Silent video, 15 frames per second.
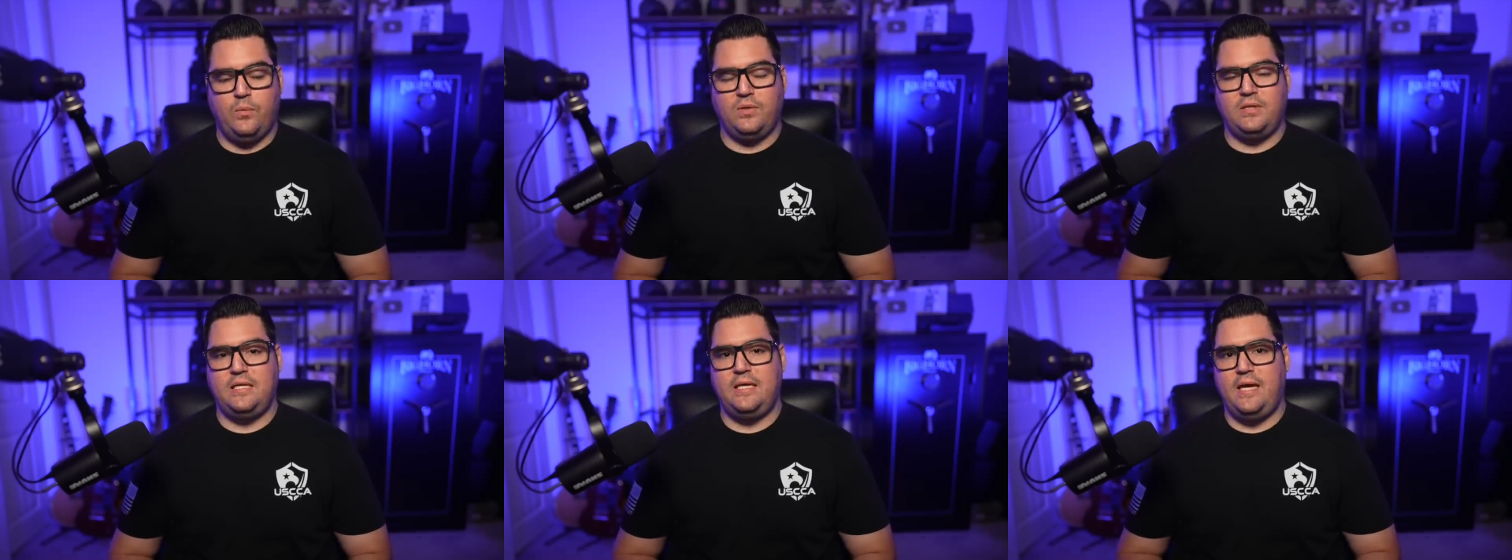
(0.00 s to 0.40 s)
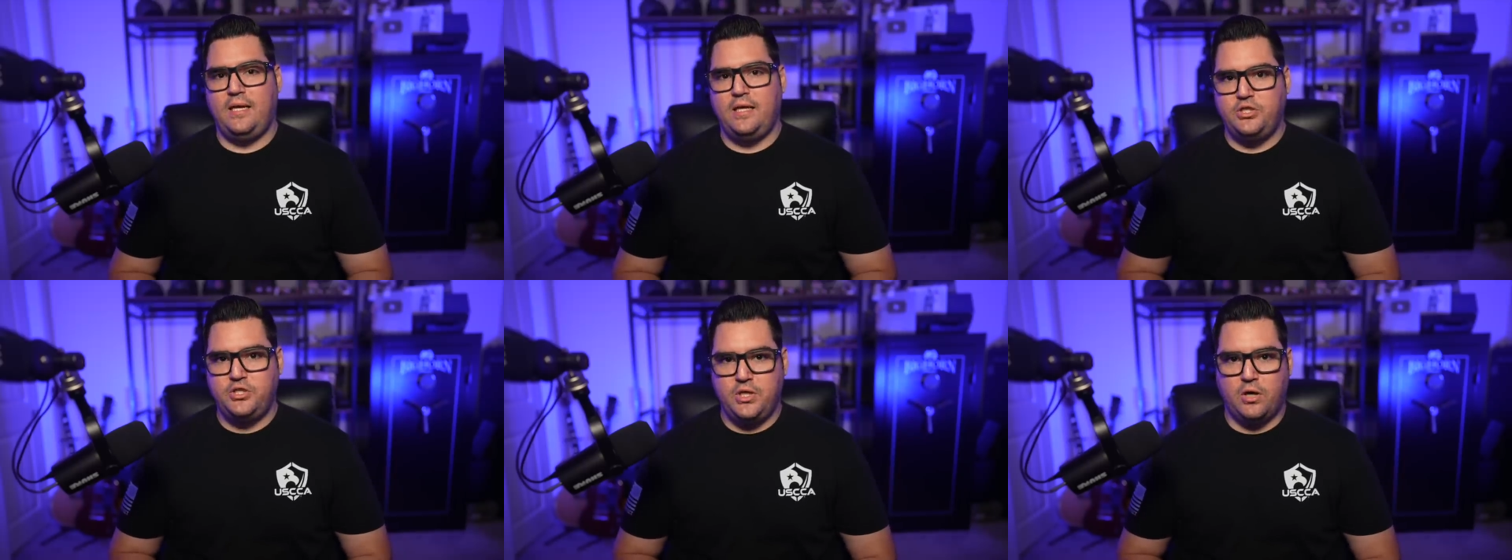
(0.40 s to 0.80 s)
with the
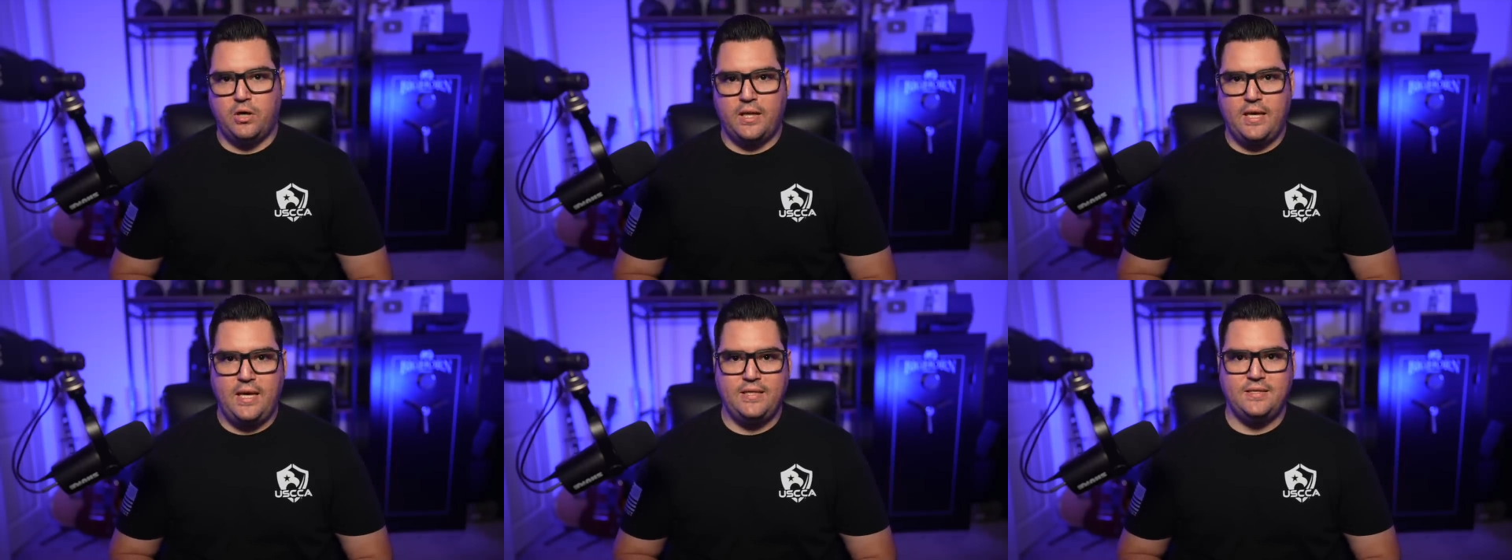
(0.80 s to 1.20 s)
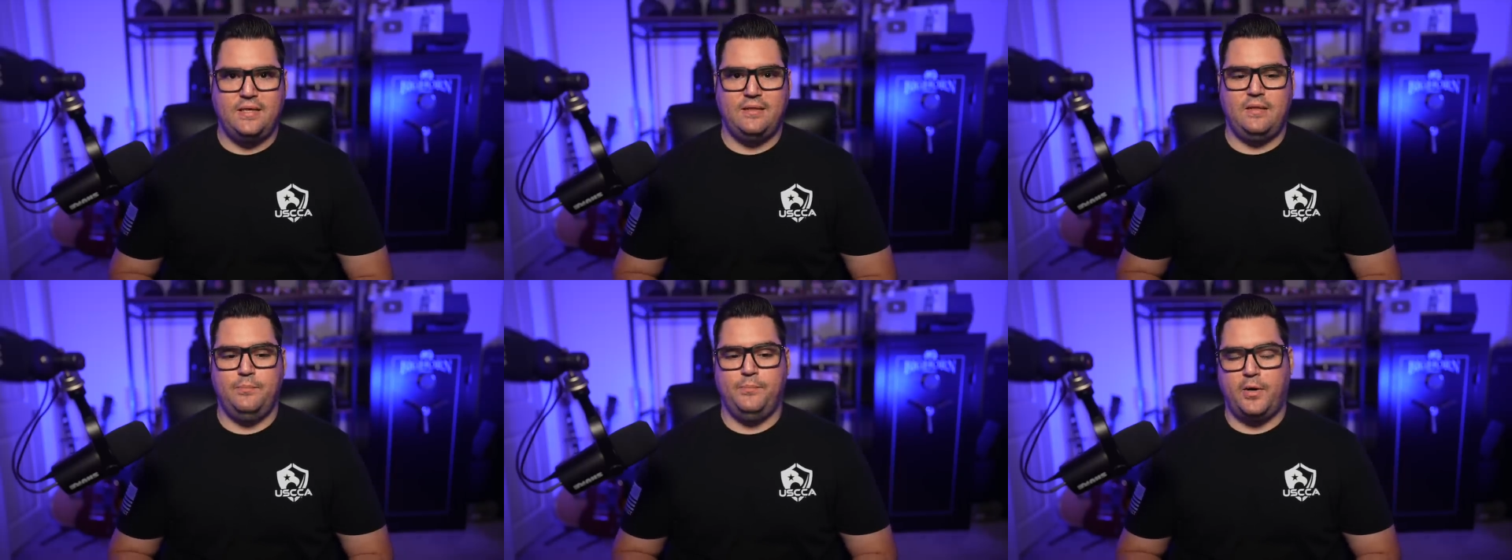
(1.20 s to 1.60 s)
NAGR case
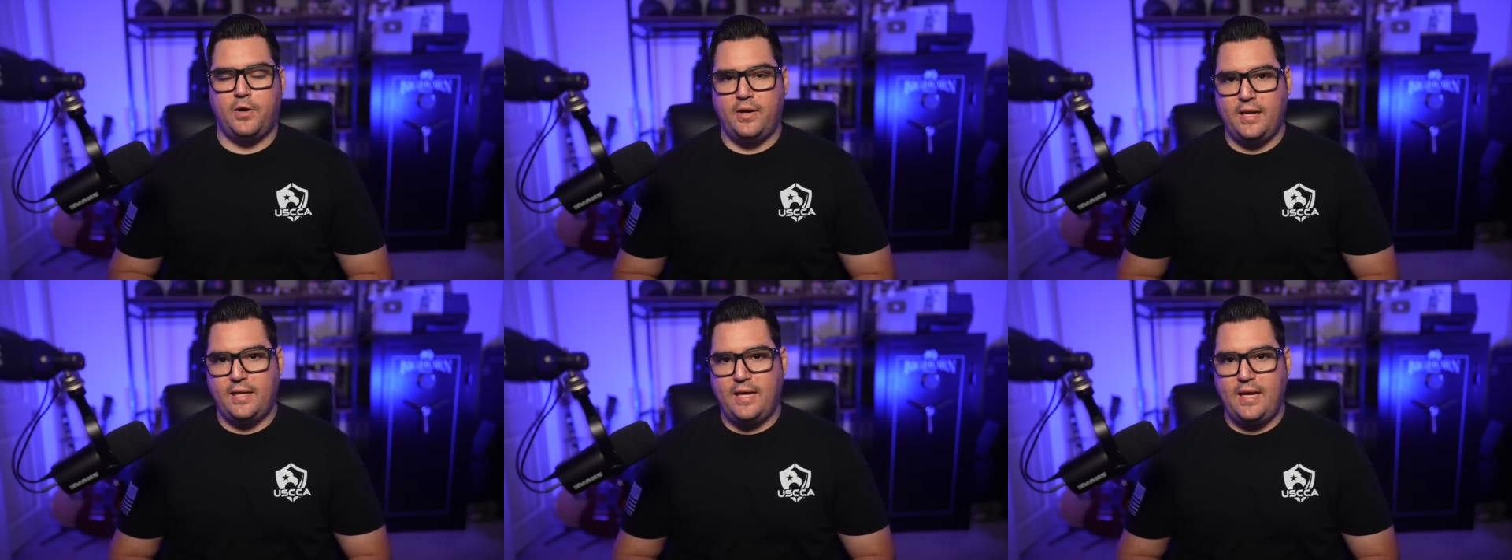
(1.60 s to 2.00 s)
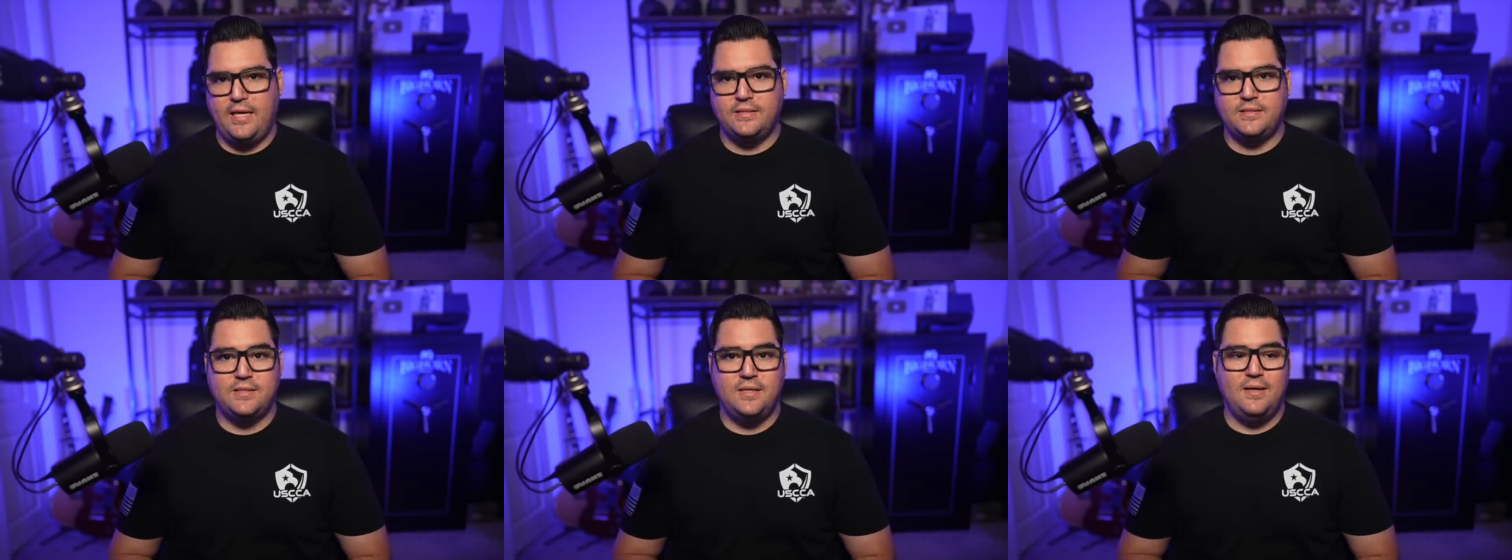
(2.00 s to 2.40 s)
and the Barnett
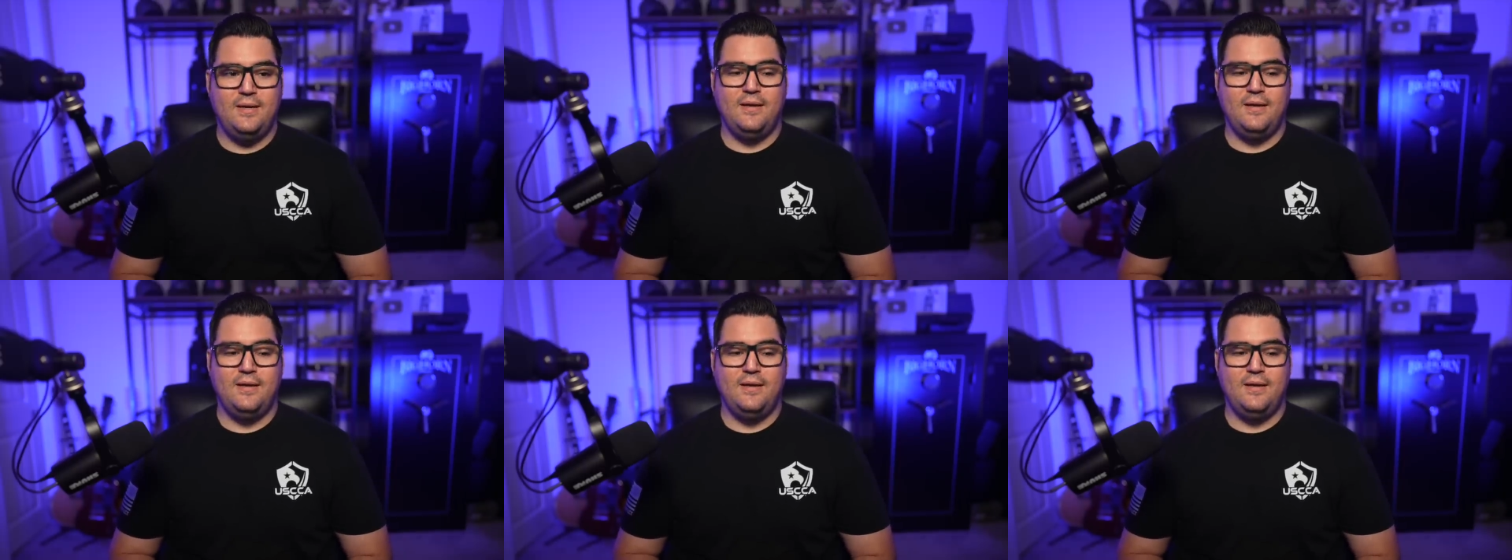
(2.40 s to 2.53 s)
case,